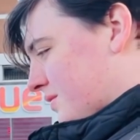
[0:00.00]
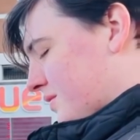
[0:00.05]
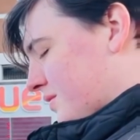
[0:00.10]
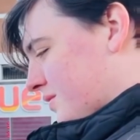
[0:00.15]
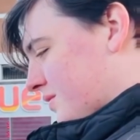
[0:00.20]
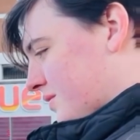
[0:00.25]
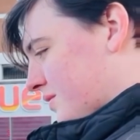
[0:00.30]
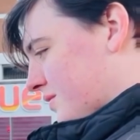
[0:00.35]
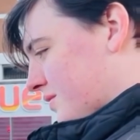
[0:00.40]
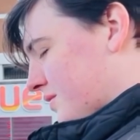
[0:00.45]

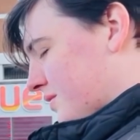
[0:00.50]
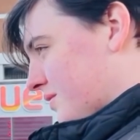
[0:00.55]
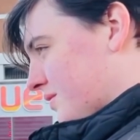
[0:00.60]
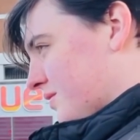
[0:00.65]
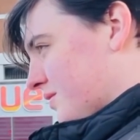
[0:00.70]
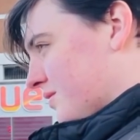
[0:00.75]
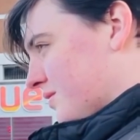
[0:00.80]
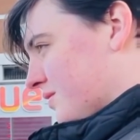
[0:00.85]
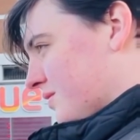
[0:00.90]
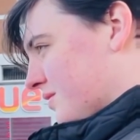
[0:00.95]

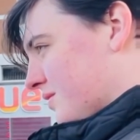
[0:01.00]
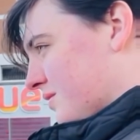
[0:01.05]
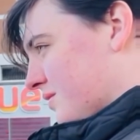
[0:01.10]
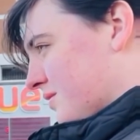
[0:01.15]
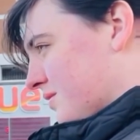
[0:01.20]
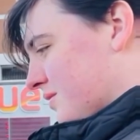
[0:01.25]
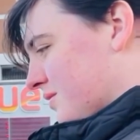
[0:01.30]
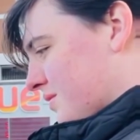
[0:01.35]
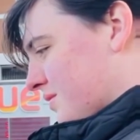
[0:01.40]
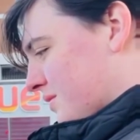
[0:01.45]

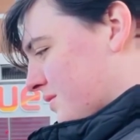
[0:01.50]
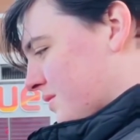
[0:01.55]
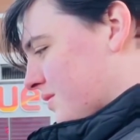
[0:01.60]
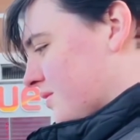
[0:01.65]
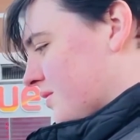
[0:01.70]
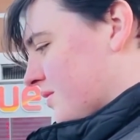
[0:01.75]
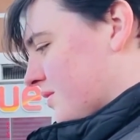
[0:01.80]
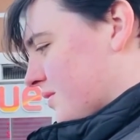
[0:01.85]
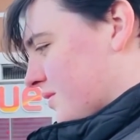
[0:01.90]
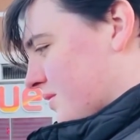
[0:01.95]

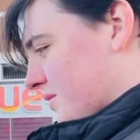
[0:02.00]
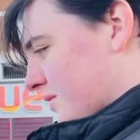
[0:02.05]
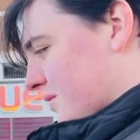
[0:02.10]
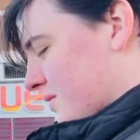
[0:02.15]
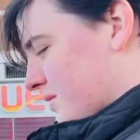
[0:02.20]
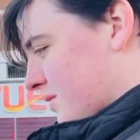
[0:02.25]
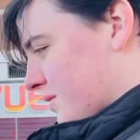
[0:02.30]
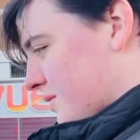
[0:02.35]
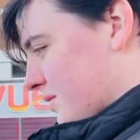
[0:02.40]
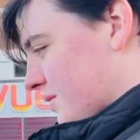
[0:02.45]

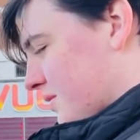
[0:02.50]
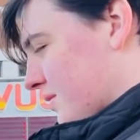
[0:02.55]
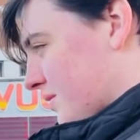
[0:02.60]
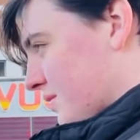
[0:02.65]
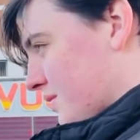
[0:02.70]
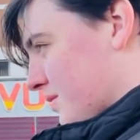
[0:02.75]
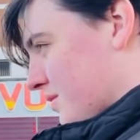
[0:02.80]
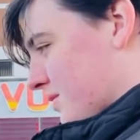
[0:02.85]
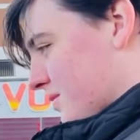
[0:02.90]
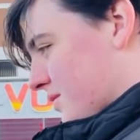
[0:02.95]

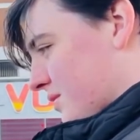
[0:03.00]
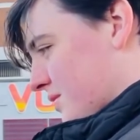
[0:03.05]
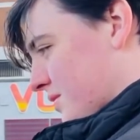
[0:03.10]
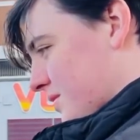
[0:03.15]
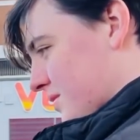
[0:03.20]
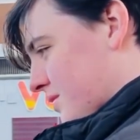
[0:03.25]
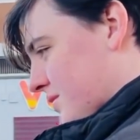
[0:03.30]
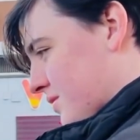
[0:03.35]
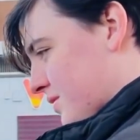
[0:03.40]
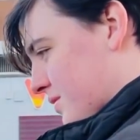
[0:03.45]

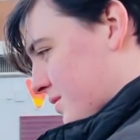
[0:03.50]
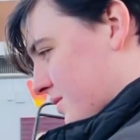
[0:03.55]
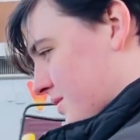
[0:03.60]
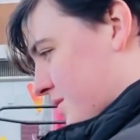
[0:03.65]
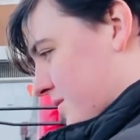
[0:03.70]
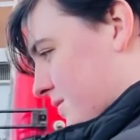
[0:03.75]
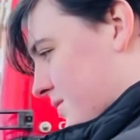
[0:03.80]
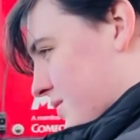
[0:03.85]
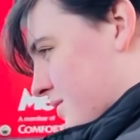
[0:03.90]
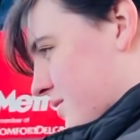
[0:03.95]

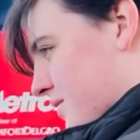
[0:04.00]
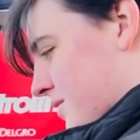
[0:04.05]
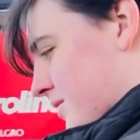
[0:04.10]
The person shown says nothing.